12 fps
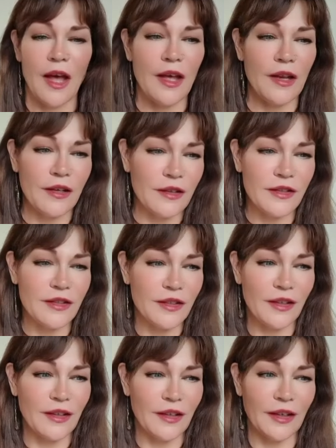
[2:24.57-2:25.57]
And
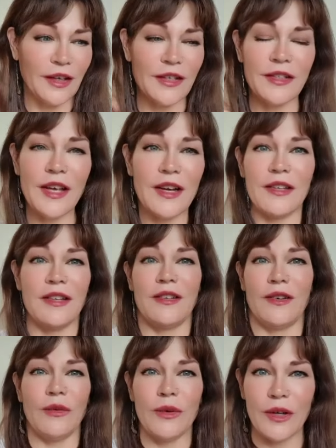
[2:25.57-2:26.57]
like I said, I
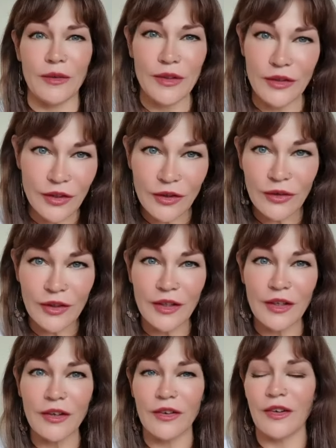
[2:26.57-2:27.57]
didn't know what I was
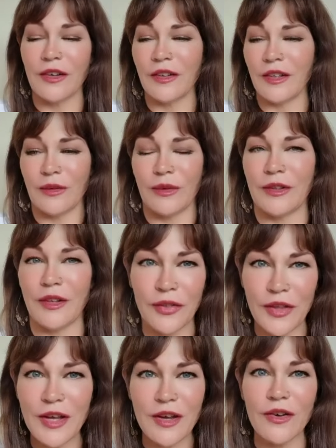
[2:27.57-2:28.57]
doing or that it was a
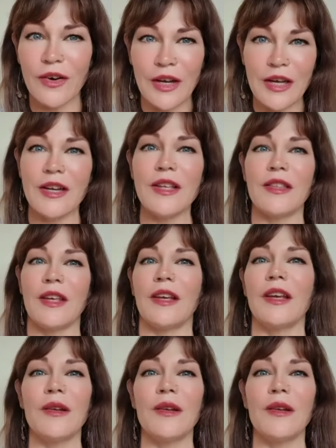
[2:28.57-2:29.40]
thing or anything.